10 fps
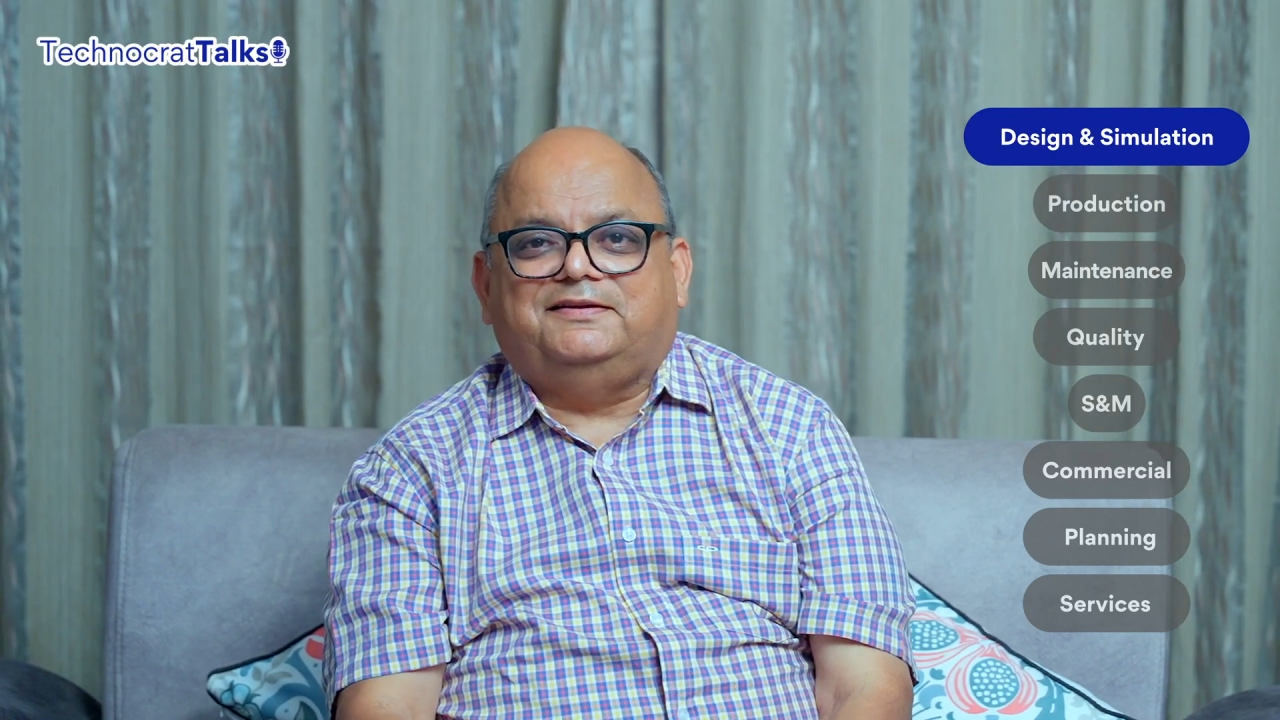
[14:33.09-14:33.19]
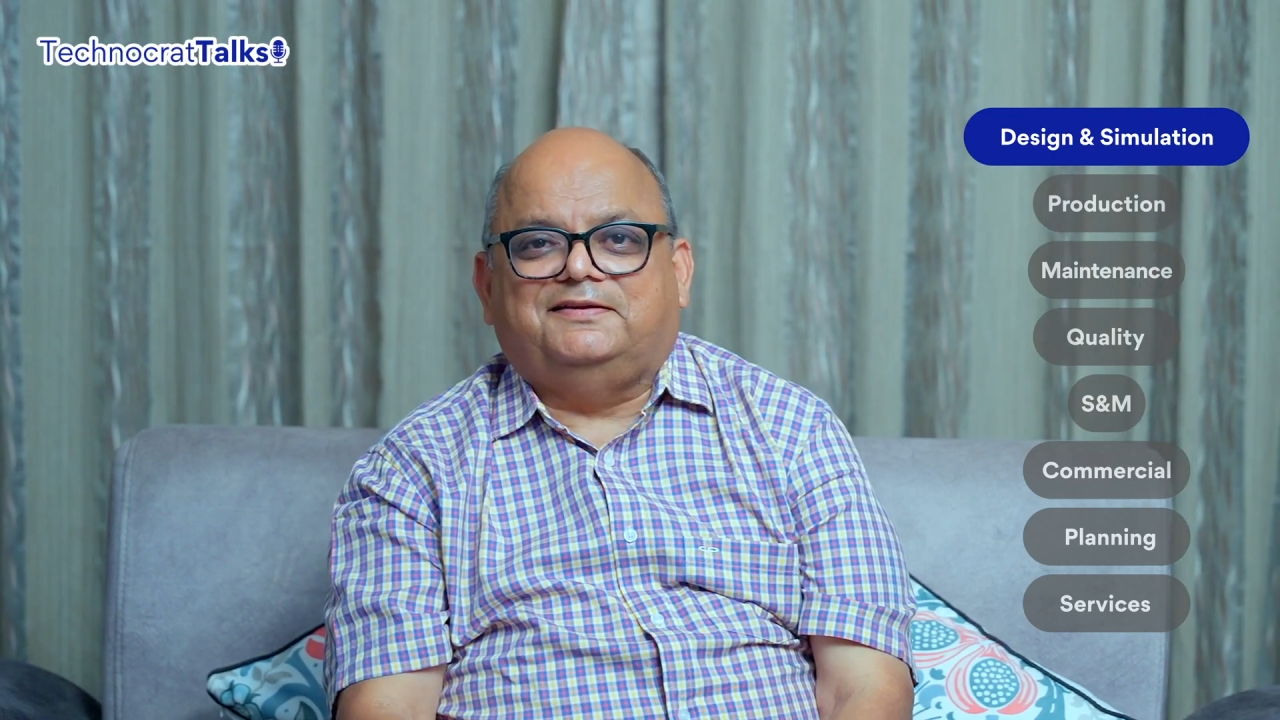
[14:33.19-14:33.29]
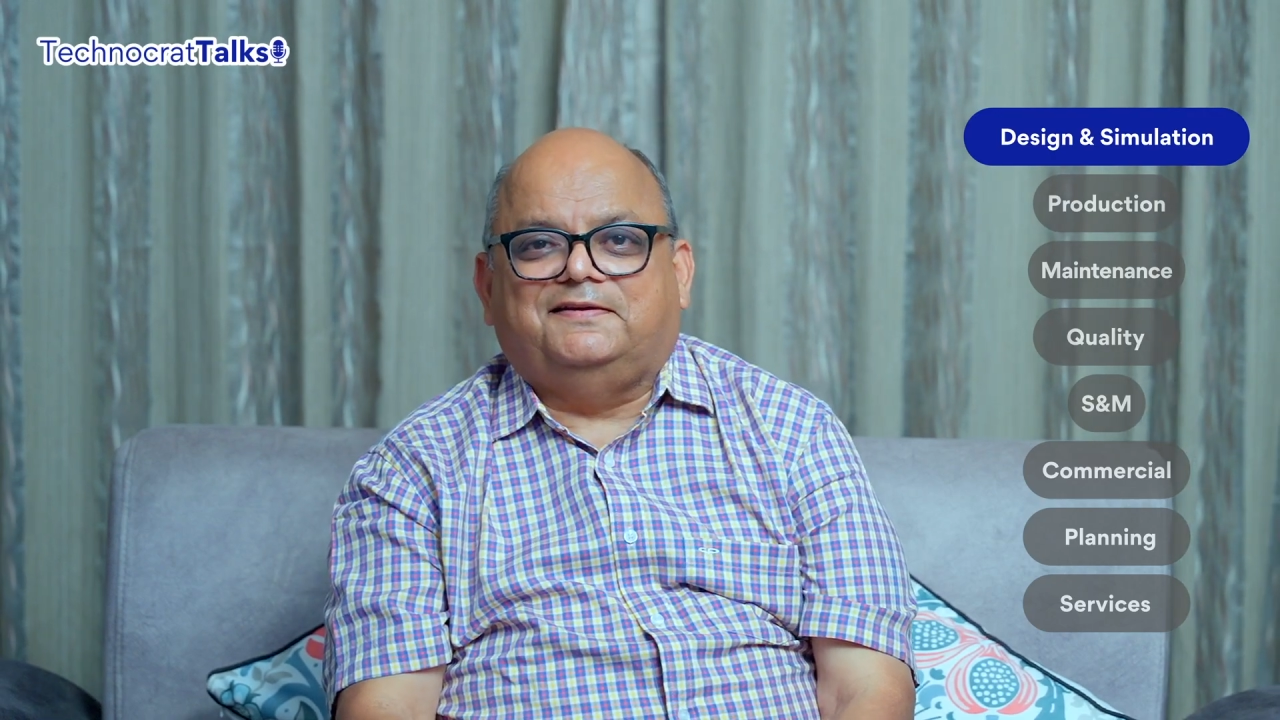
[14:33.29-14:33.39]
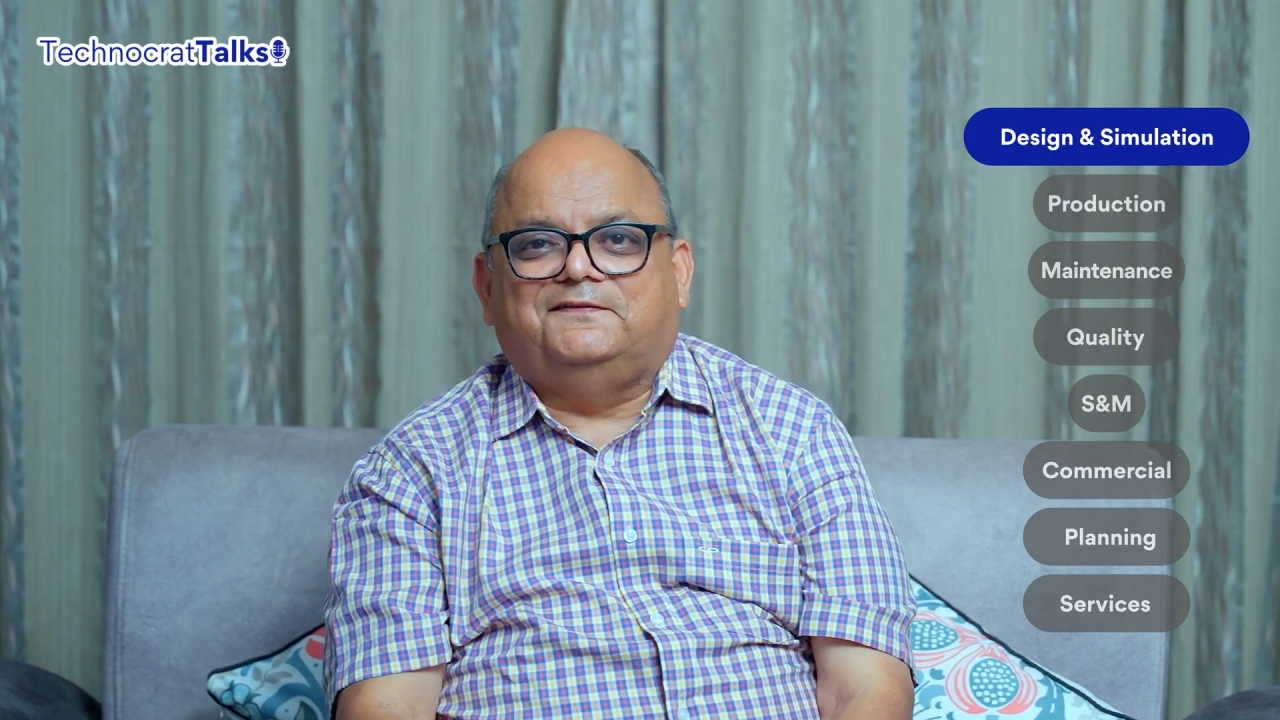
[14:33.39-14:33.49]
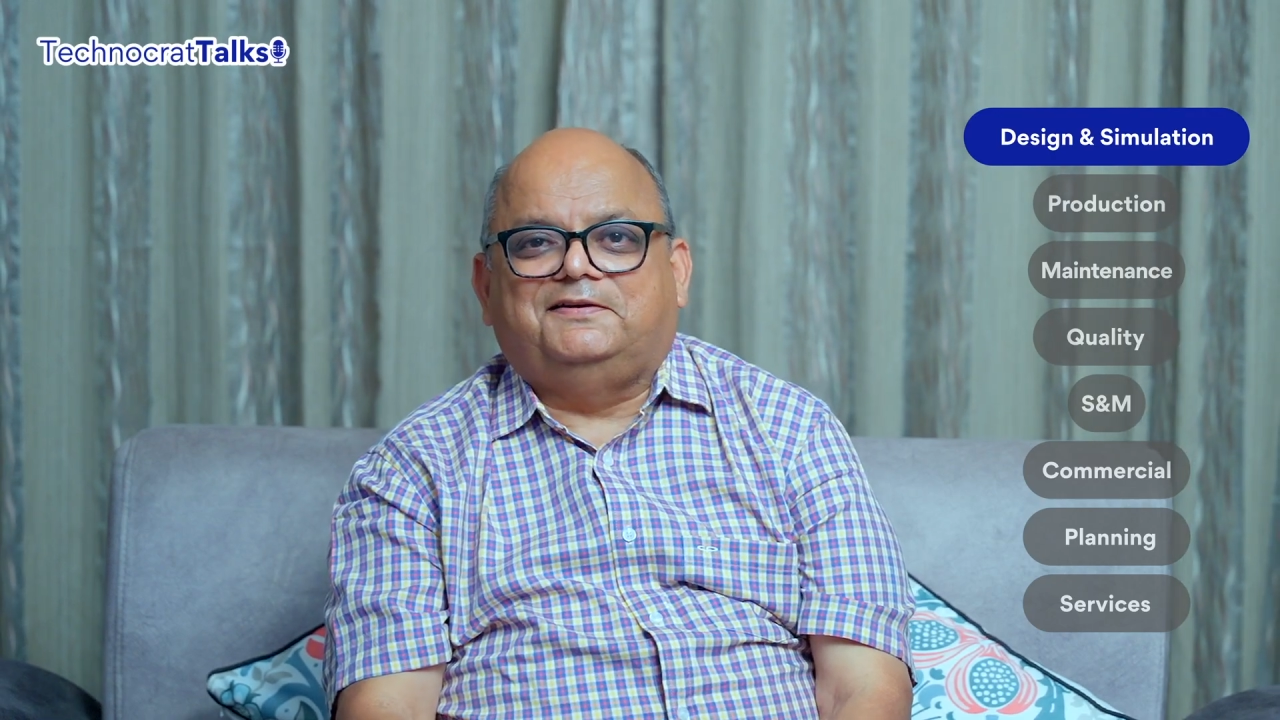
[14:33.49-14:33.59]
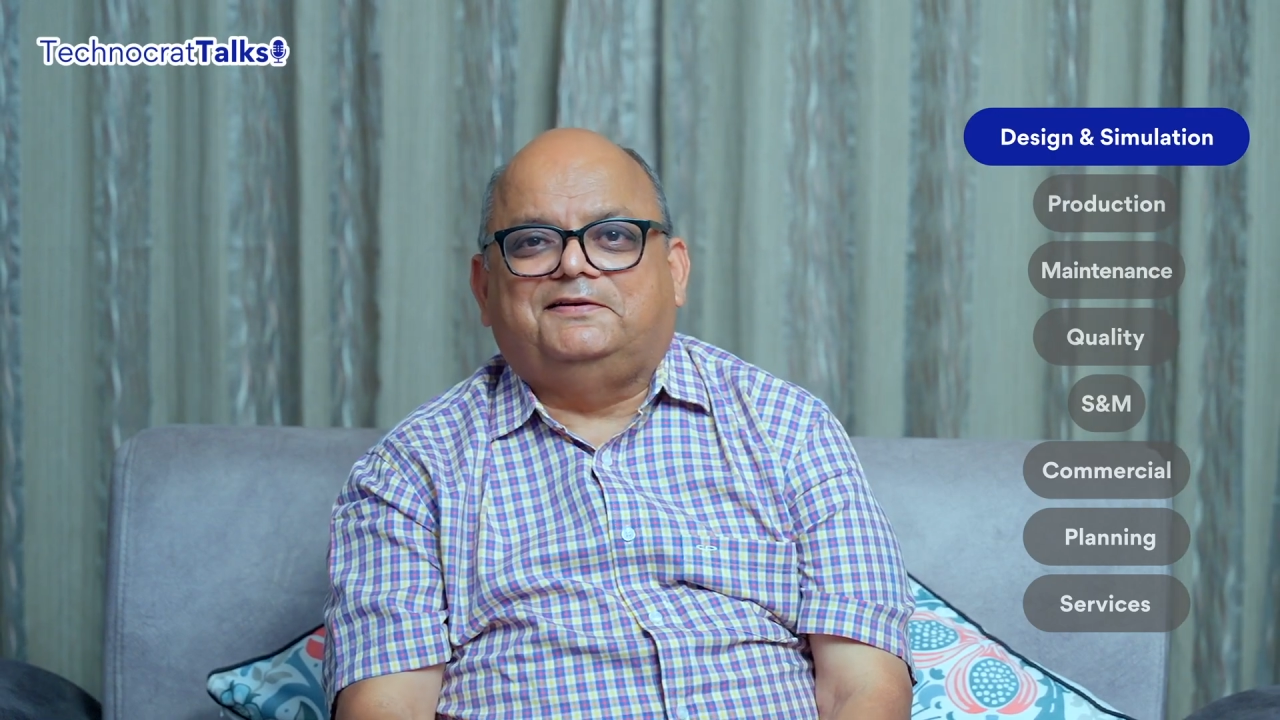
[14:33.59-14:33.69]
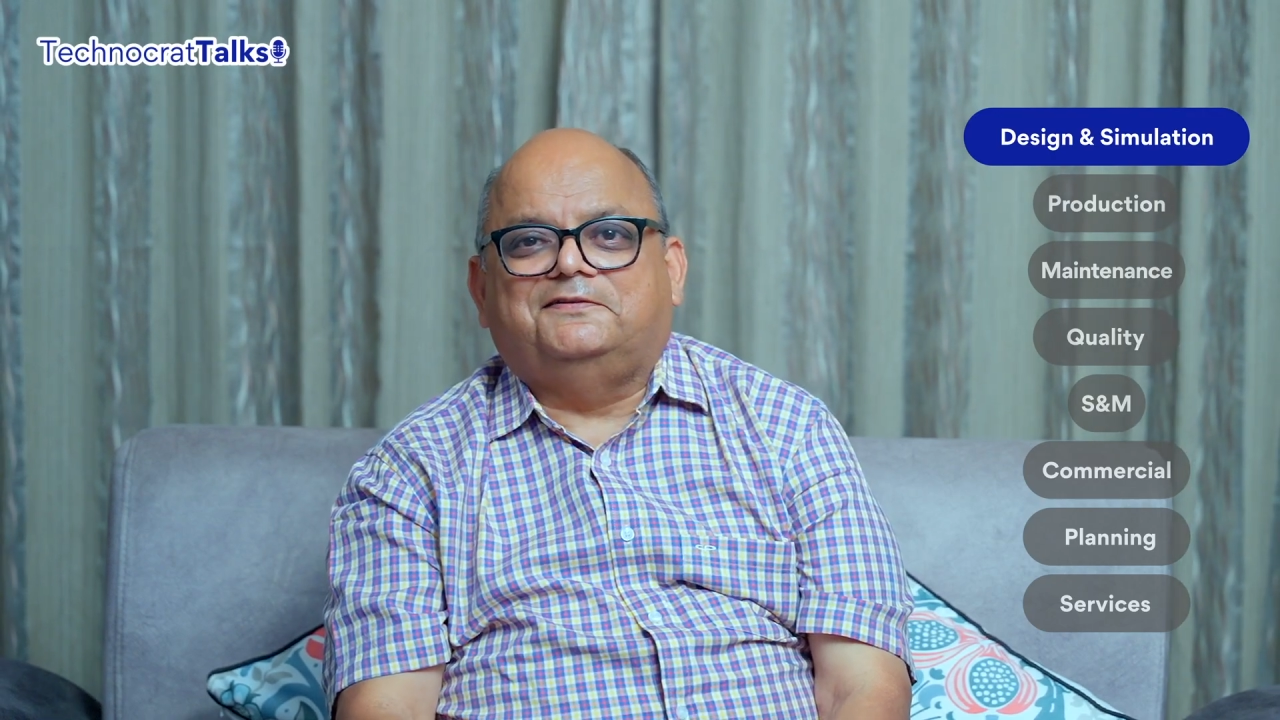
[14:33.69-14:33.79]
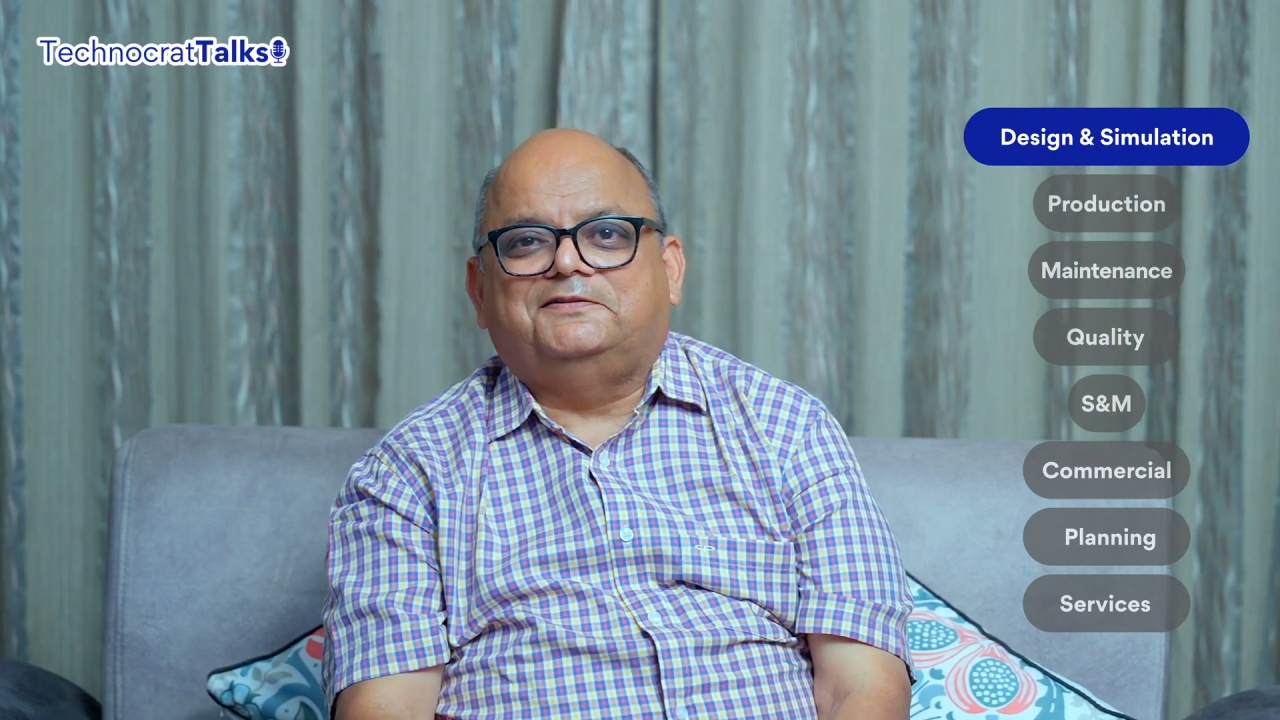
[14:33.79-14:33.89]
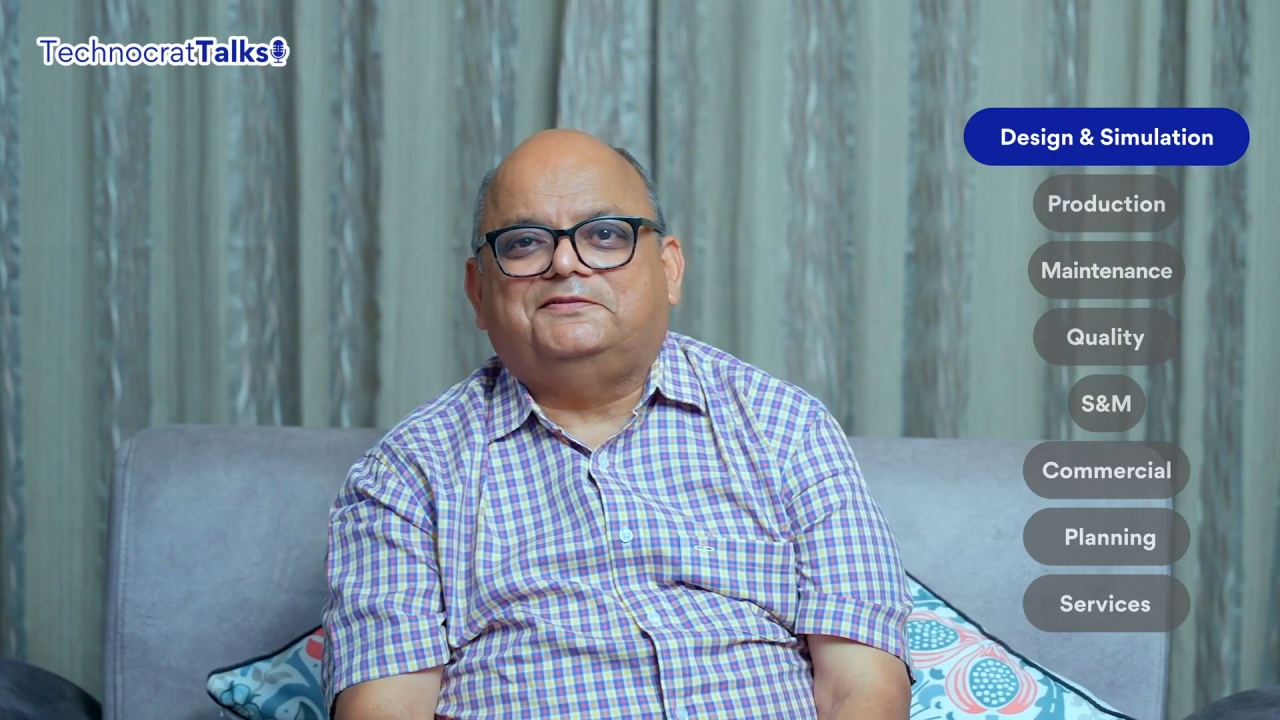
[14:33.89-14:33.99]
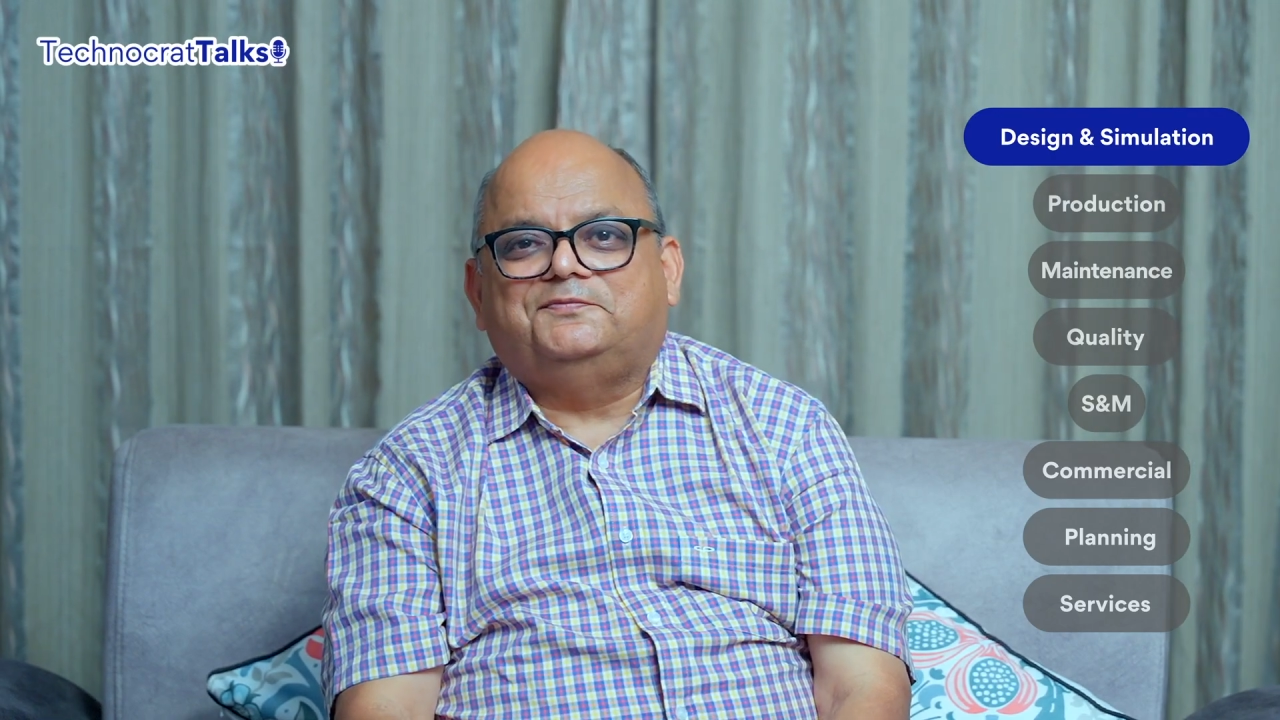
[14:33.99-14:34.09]
in ivory
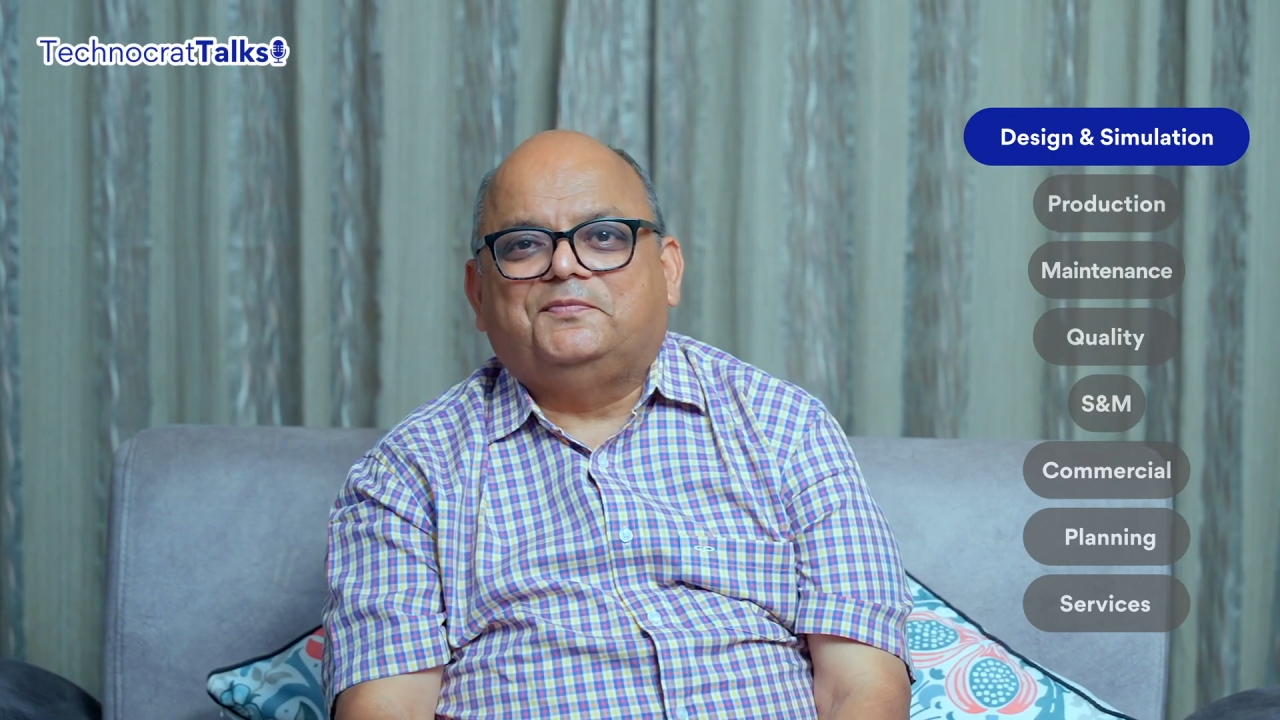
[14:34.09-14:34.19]
towers.